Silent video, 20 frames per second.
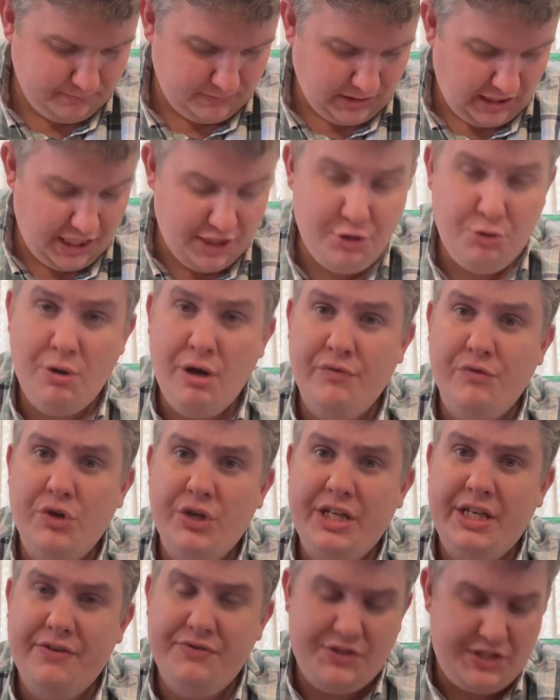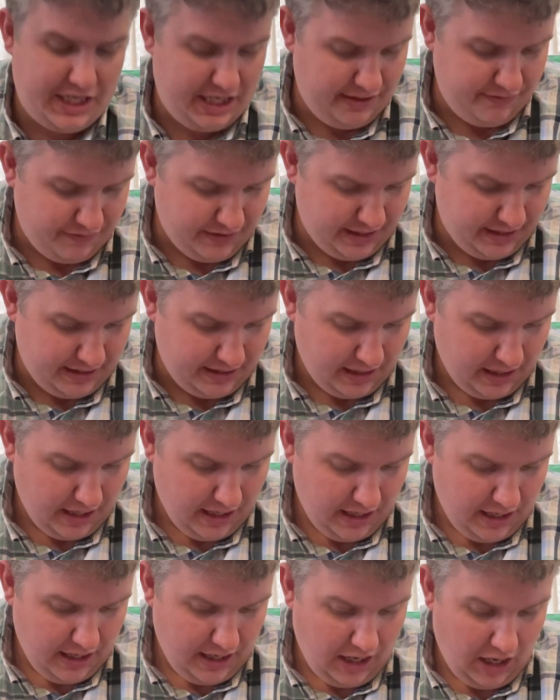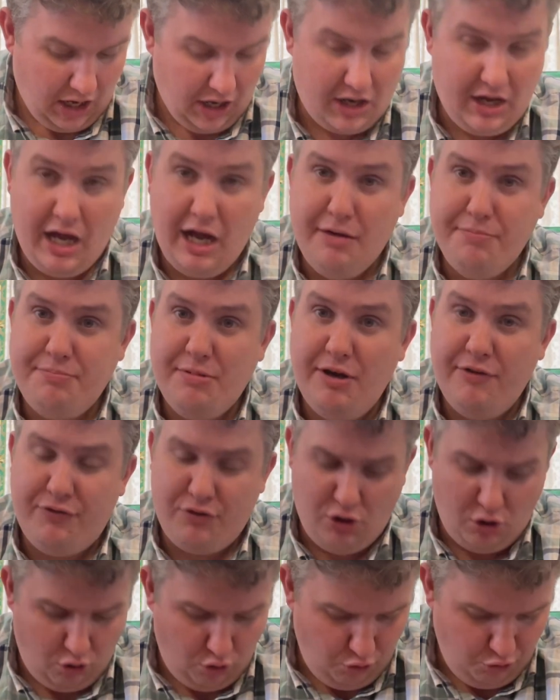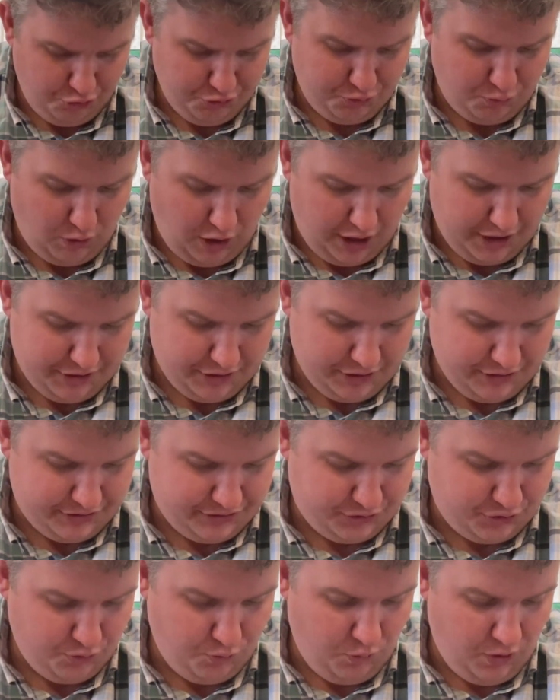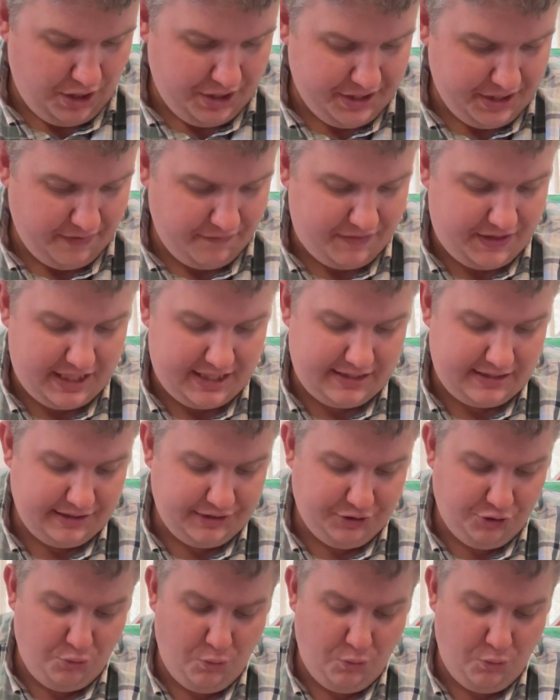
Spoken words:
And whoever gives even a cup of cold water to one of these little